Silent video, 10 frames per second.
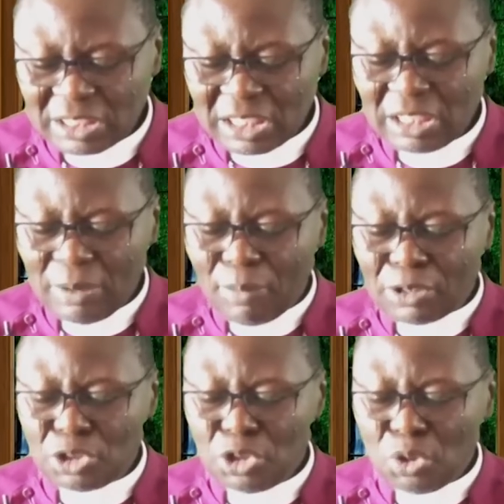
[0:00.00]
He says,
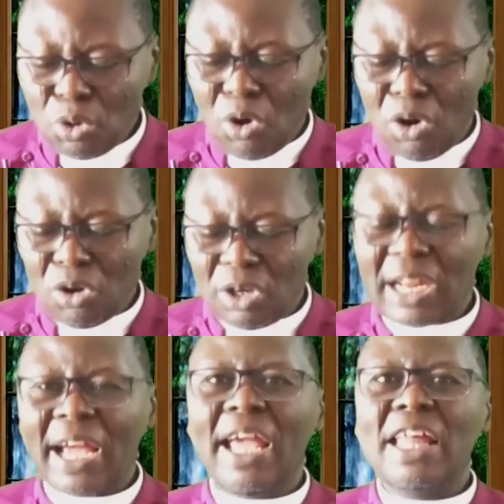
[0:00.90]
but you, O Lord,
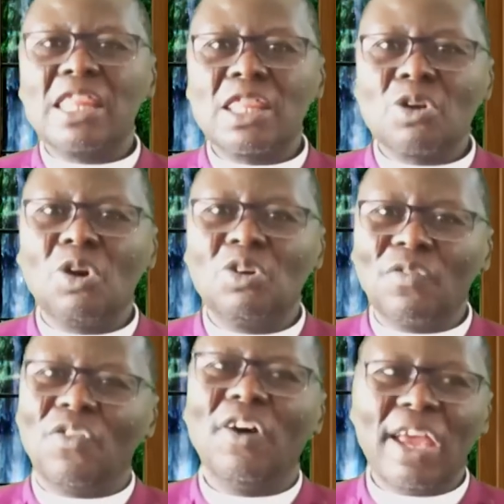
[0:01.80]
are enthroned
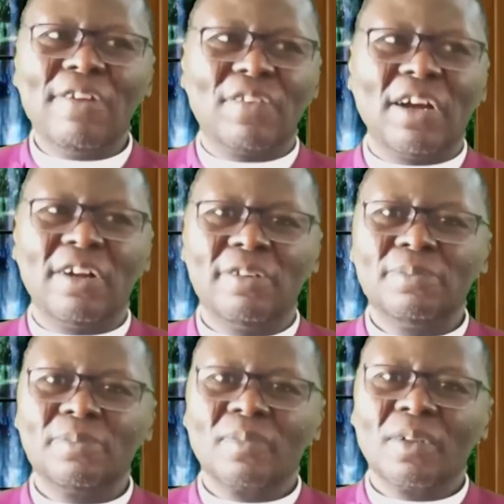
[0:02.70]
forever.
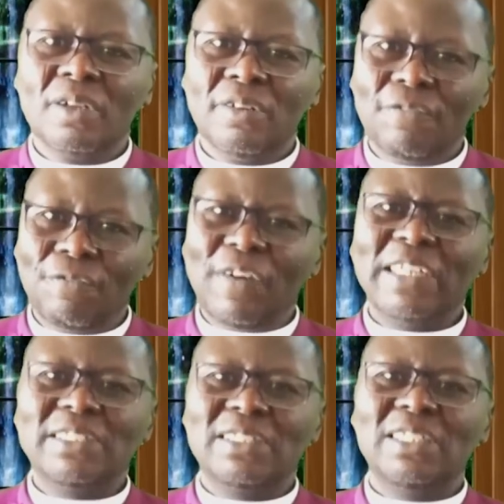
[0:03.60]

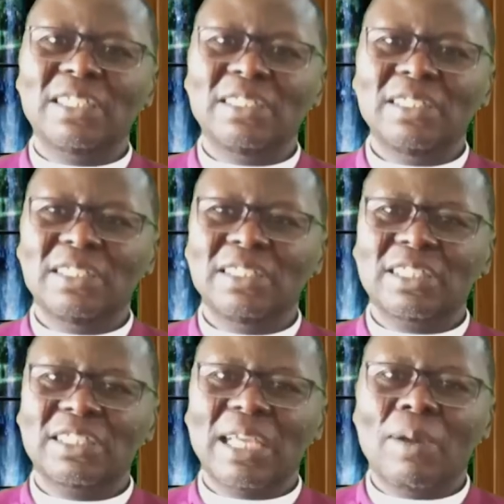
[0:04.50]
Fasting is
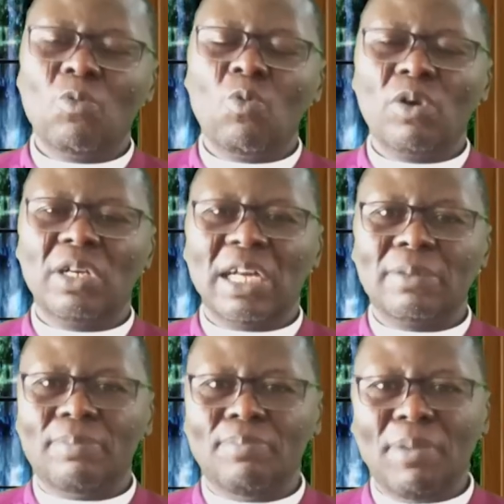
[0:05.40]
a time
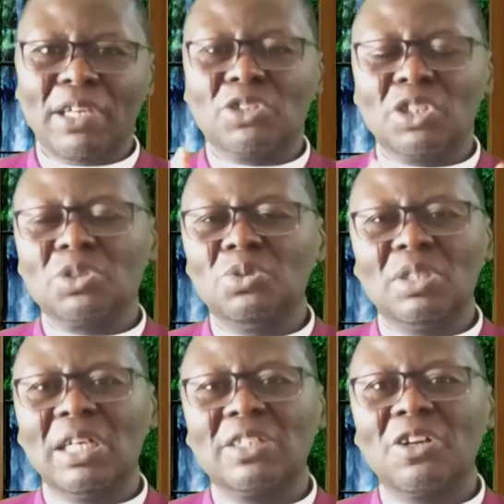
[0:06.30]
that makes us know
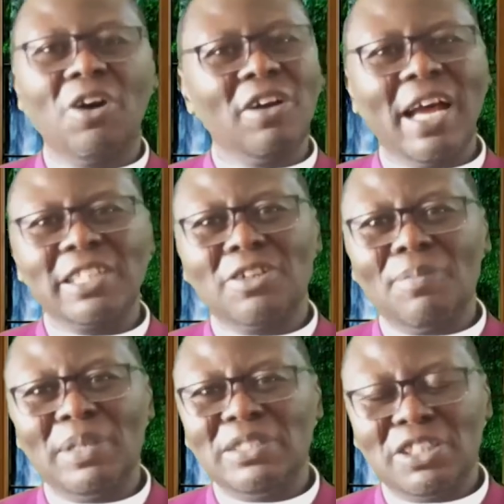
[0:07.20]
that God has
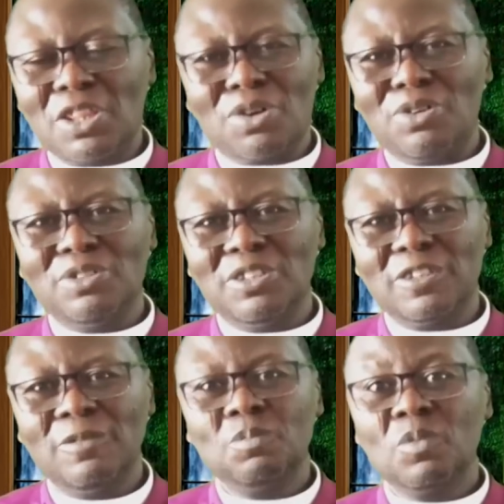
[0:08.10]
not been dethroned.
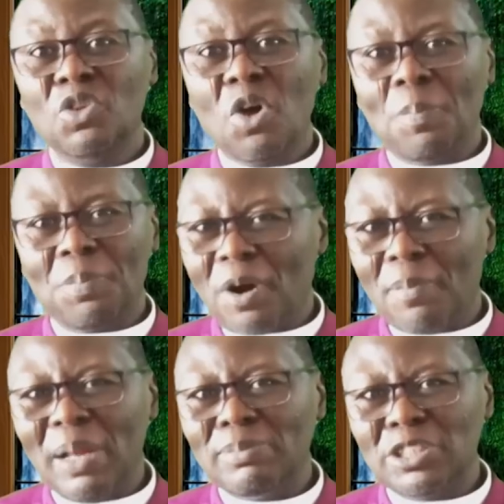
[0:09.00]
No
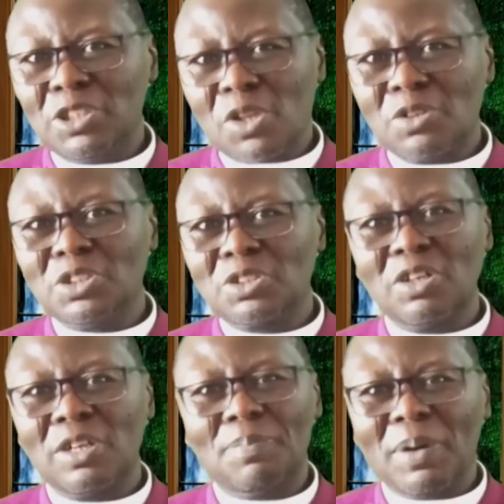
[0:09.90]
problem dethrones
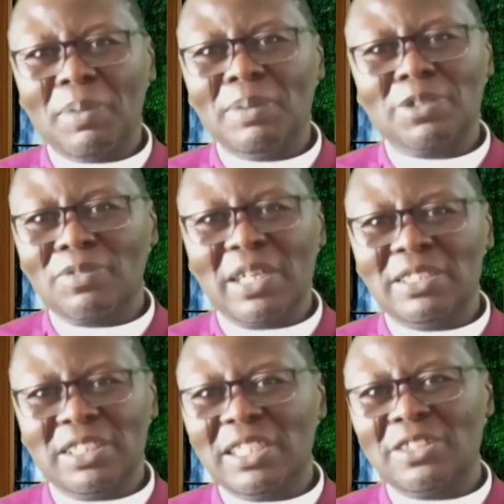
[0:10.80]
God. The problems of
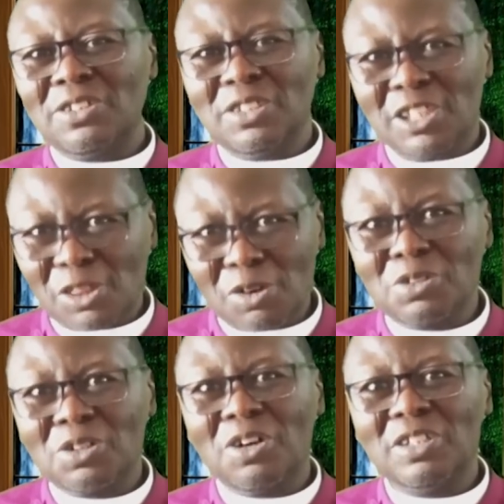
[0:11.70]
Nigeria don't
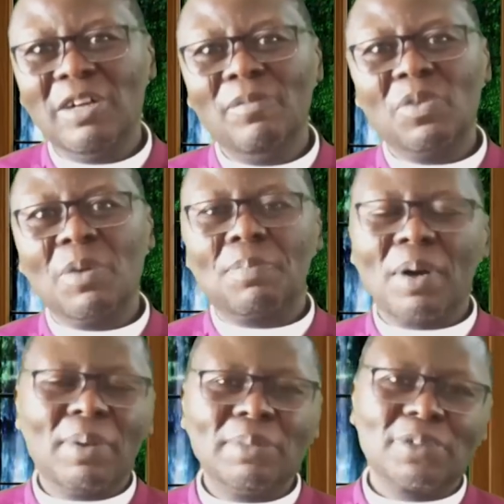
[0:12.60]
dethrone God. The
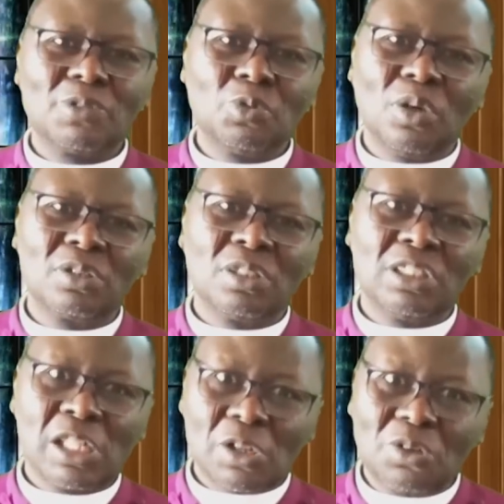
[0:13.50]
problems of the world
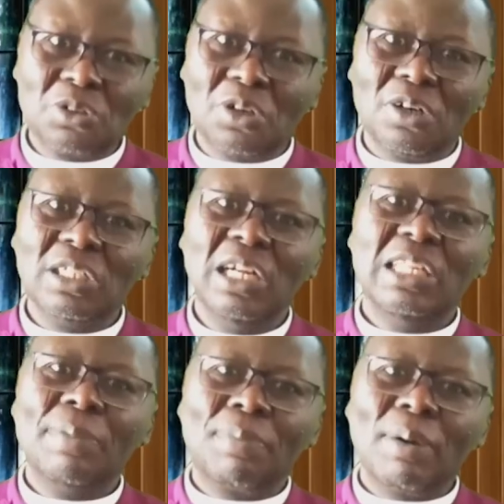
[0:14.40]
don't dethrone God.
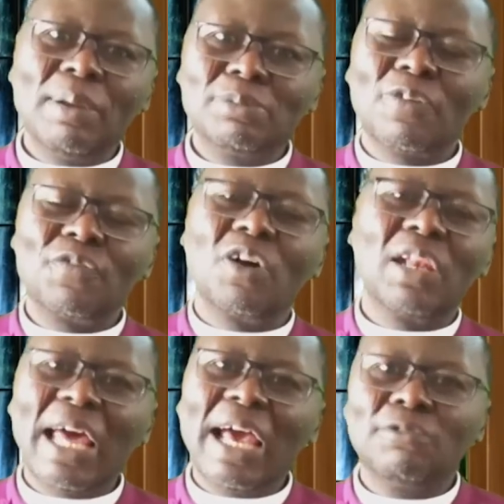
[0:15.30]
The problems of your
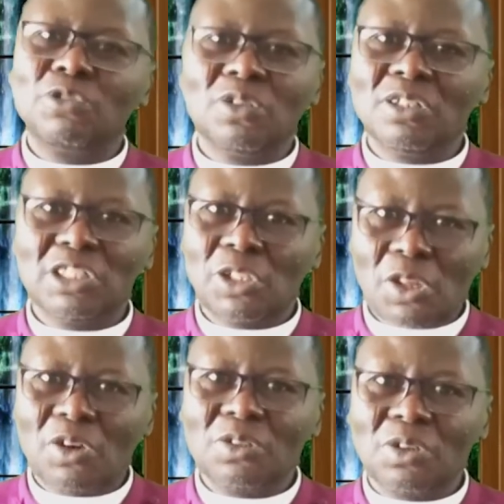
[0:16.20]
life do not
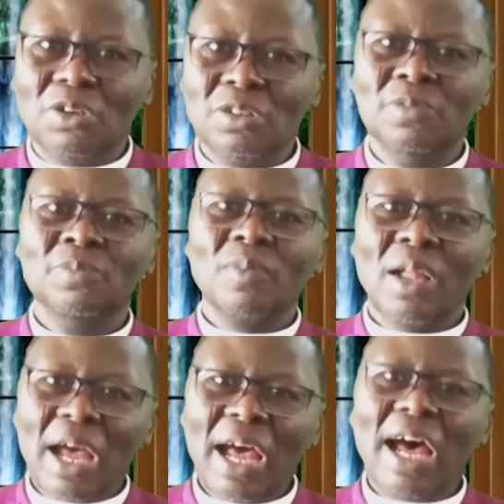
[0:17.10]
dethrone God.
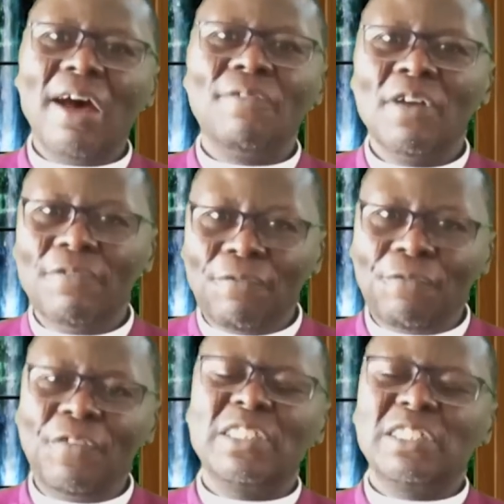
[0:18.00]
Have
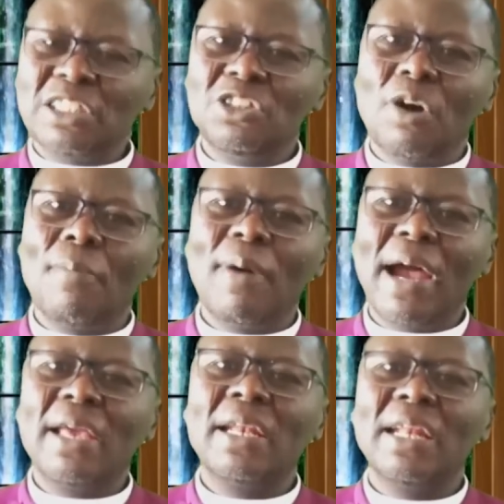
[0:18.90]
fixed in your
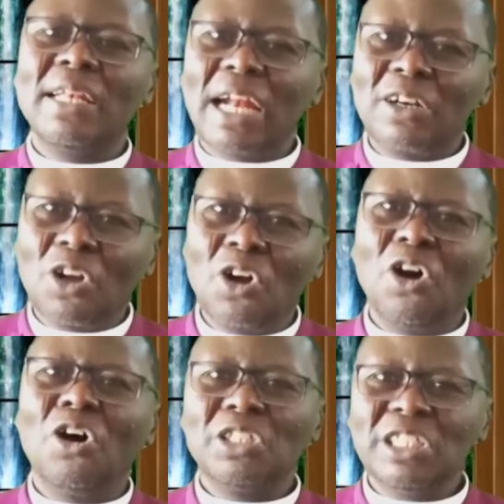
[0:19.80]
mind that
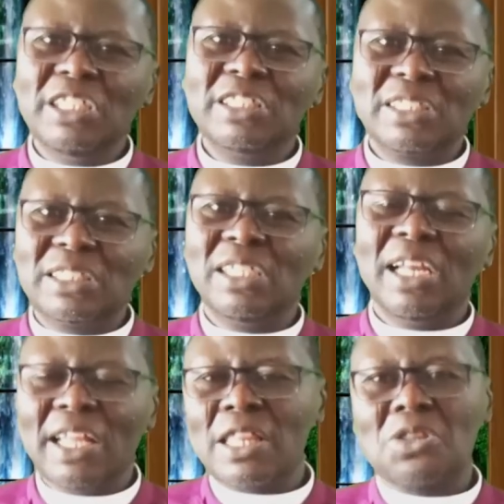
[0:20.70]
God is still
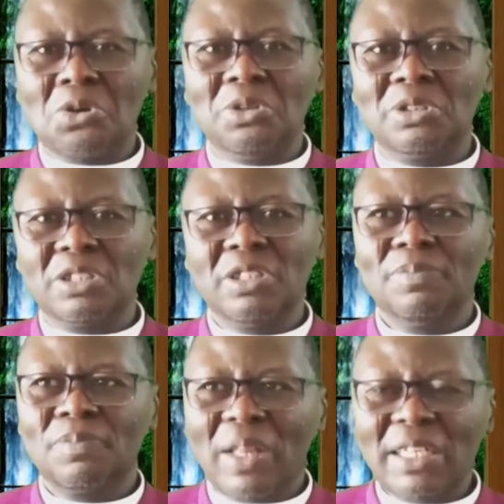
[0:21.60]
enthroned.
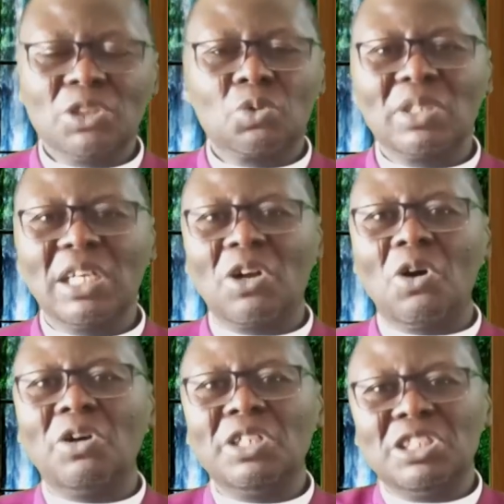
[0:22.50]
That is what
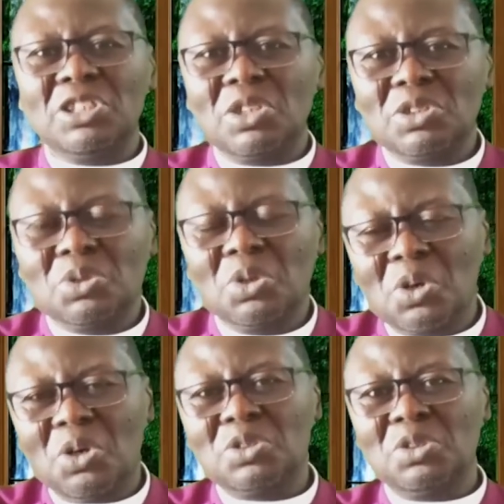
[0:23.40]
encourages us to
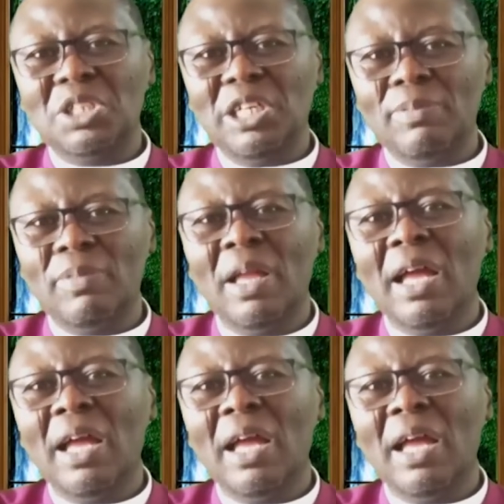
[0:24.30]
go to Him.